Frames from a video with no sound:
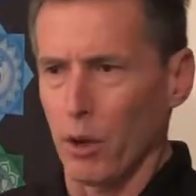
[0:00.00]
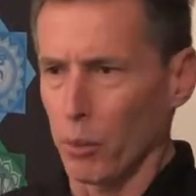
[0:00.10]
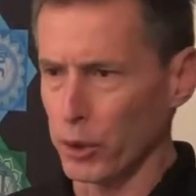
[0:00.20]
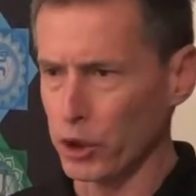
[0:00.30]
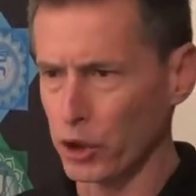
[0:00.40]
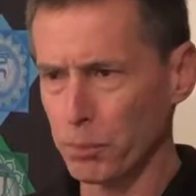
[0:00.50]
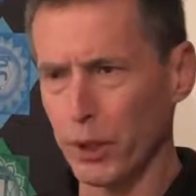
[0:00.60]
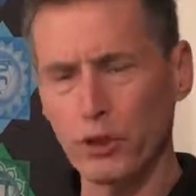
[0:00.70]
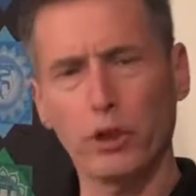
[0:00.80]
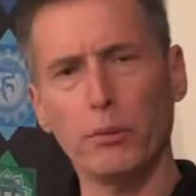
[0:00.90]
which
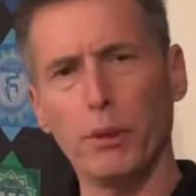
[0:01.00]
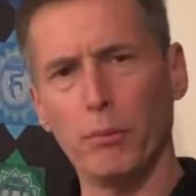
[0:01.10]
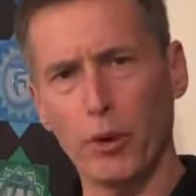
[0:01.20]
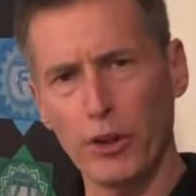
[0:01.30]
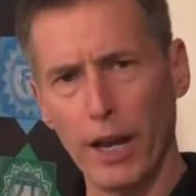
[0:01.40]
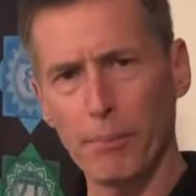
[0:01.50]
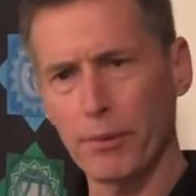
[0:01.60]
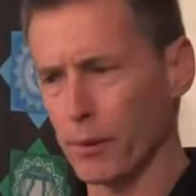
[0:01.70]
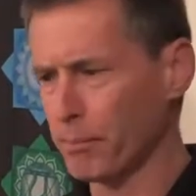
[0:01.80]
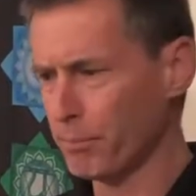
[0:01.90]
explains a little bit more
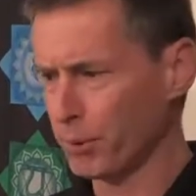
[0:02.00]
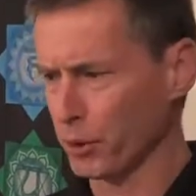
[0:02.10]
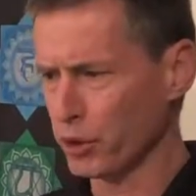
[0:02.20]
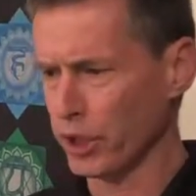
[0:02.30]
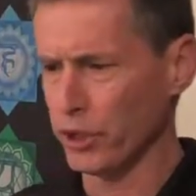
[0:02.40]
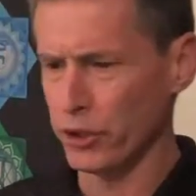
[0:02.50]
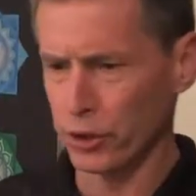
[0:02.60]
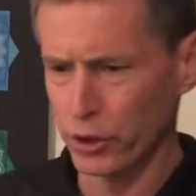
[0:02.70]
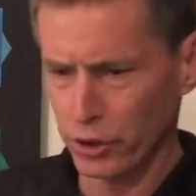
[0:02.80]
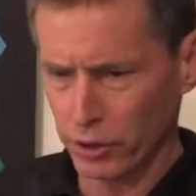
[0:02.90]
depth the
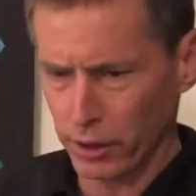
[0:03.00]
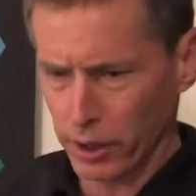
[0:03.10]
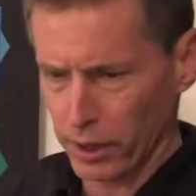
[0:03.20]
procedures